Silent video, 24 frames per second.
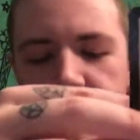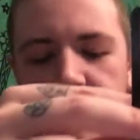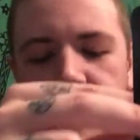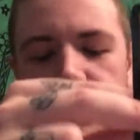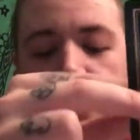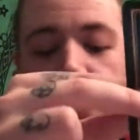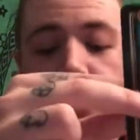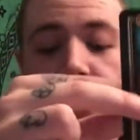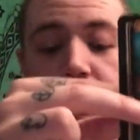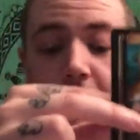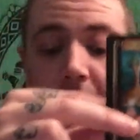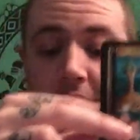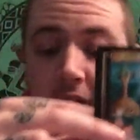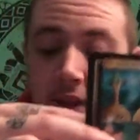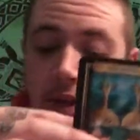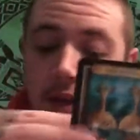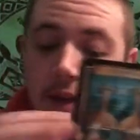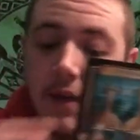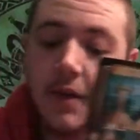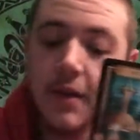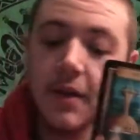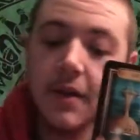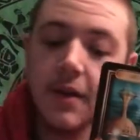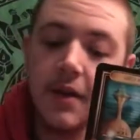really,
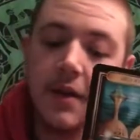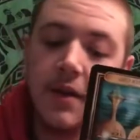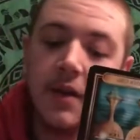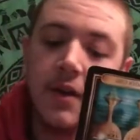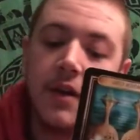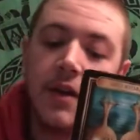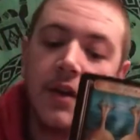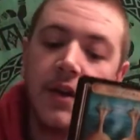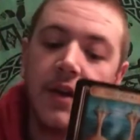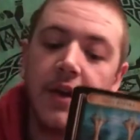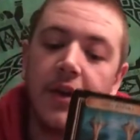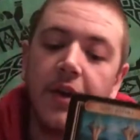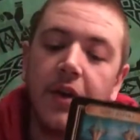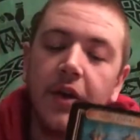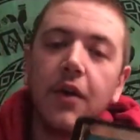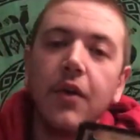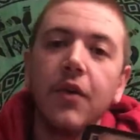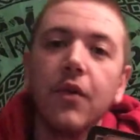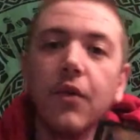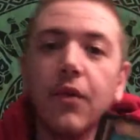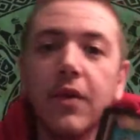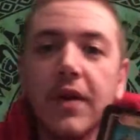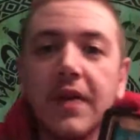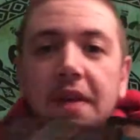really,
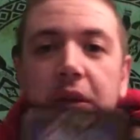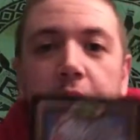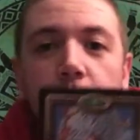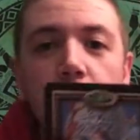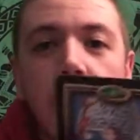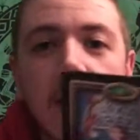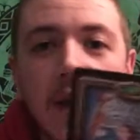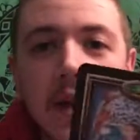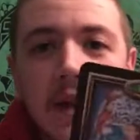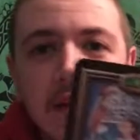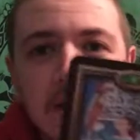really wanting